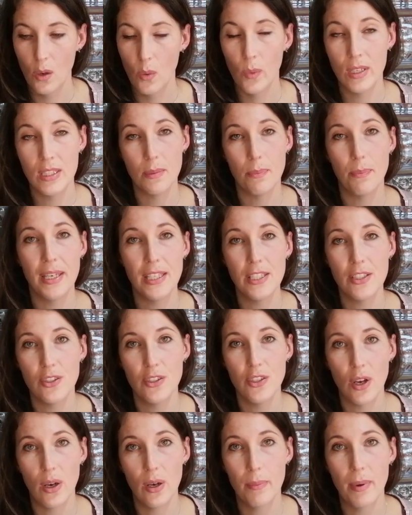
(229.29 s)
What's best to
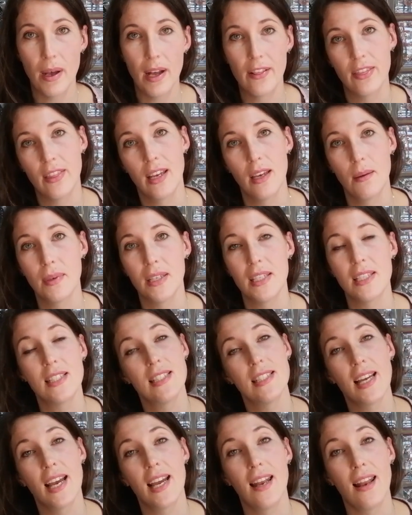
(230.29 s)
know about them is
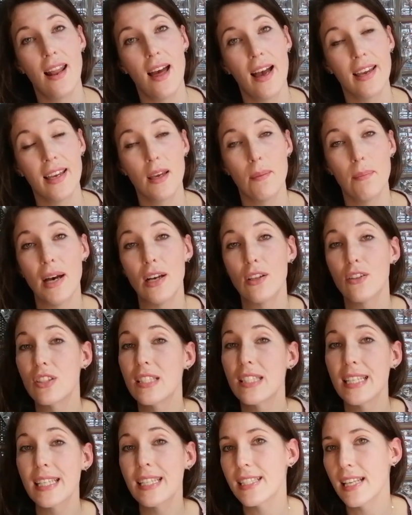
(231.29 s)
they like about
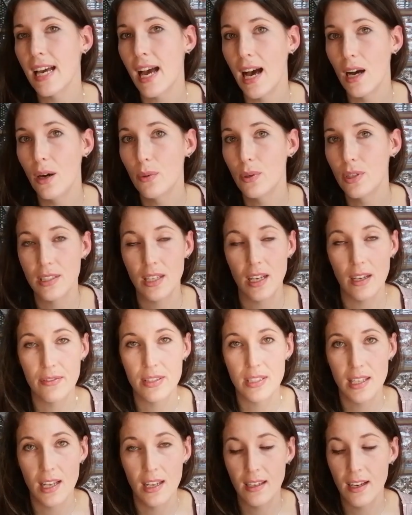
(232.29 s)
6 hours of
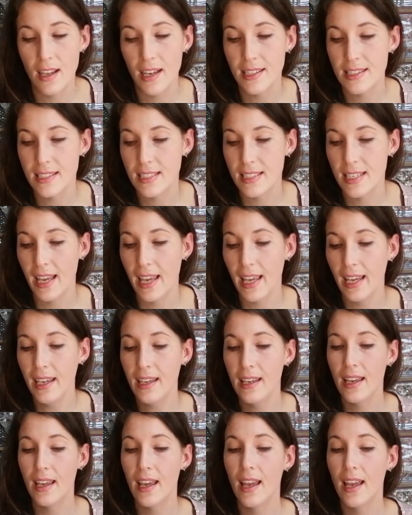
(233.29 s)
sunlight a day.